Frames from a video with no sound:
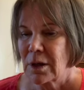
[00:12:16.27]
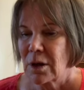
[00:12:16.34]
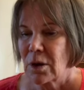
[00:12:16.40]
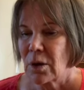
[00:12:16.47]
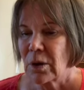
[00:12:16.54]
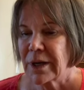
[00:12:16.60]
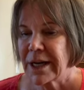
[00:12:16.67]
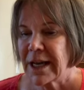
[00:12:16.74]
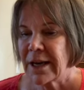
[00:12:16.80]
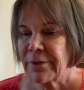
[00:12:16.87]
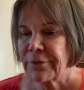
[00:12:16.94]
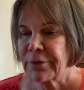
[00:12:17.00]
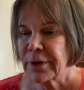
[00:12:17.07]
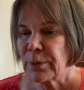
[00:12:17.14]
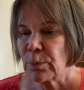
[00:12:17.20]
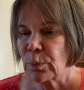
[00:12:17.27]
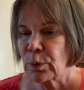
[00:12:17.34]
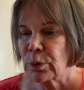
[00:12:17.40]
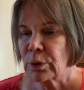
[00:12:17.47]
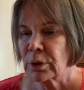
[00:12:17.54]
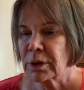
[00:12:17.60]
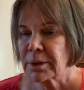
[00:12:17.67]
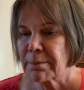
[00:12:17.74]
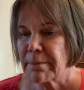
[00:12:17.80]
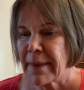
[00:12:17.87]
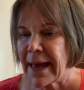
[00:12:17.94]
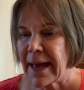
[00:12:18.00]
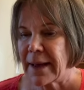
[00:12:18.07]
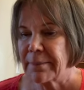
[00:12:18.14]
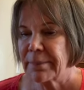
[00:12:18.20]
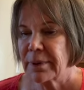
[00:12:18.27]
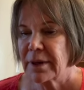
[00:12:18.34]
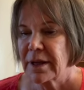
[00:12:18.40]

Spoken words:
On every world map,